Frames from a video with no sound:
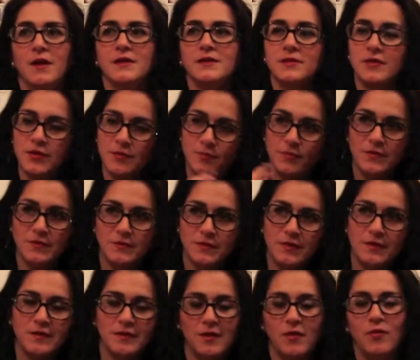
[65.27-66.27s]
So
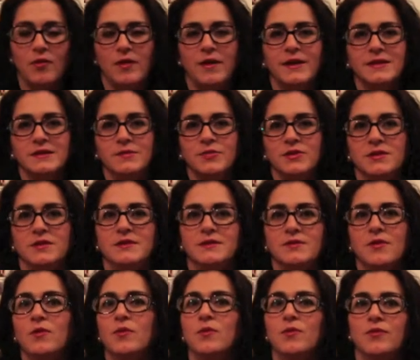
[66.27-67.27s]
the exhibition as
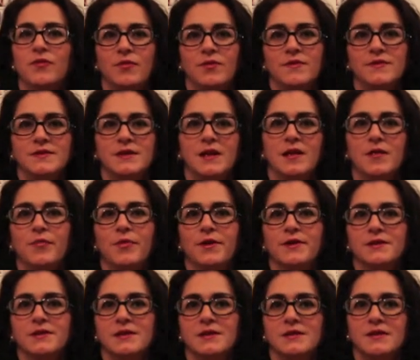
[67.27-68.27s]
a whole sort of
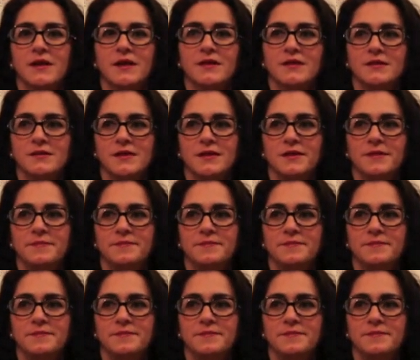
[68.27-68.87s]
celebrates his legacy.